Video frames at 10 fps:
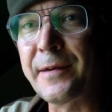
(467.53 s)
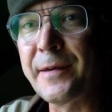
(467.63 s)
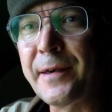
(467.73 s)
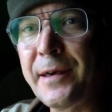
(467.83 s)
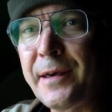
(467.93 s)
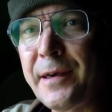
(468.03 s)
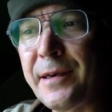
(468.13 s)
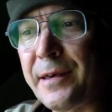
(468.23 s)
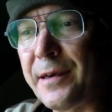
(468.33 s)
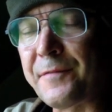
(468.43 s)
I've
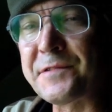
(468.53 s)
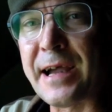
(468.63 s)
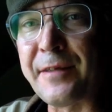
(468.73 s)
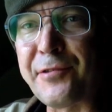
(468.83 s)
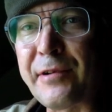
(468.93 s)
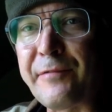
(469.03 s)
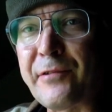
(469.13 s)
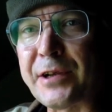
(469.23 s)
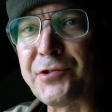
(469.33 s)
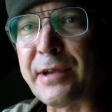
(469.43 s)
tied 3 fresh rigs
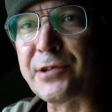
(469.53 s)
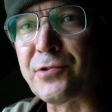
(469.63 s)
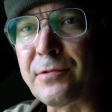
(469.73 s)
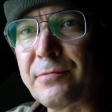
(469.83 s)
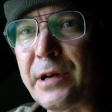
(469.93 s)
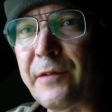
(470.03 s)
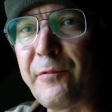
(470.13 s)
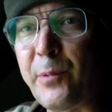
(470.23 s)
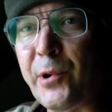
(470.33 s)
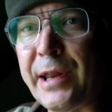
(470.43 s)
up, ready for putting out
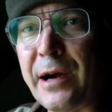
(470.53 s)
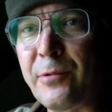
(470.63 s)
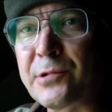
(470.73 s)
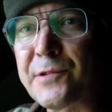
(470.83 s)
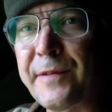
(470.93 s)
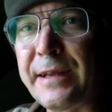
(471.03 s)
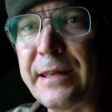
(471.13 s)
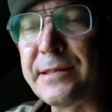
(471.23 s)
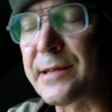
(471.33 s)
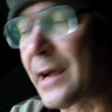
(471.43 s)
once feeding time's
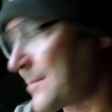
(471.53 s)
over.